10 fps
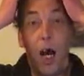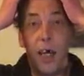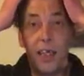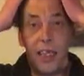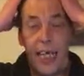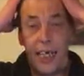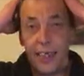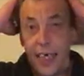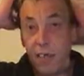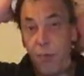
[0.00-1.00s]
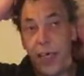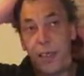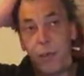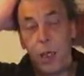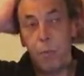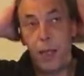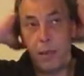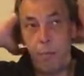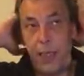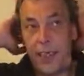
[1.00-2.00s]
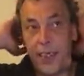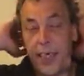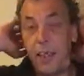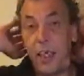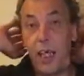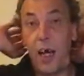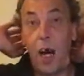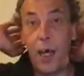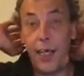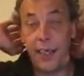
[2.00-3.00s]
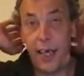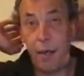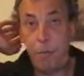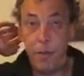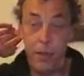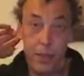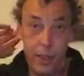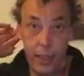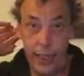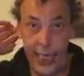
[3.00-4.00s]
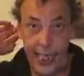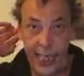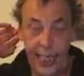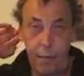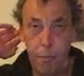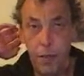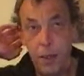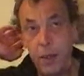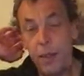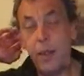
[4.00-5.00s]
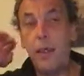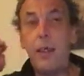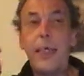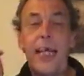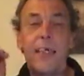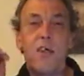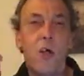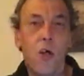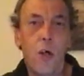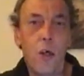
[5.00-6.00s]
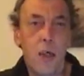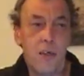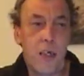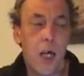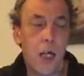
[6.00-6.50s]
I think there's a very strong possibility that either Nikki next door, who's